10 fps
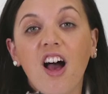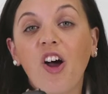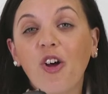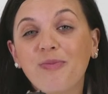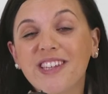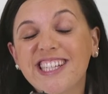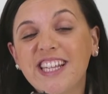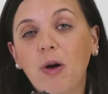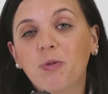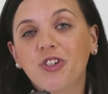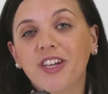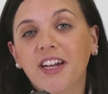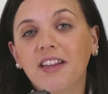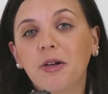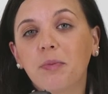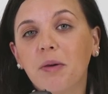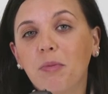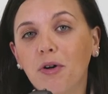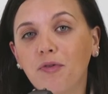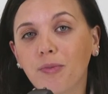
I hope this has helped you get a little bit more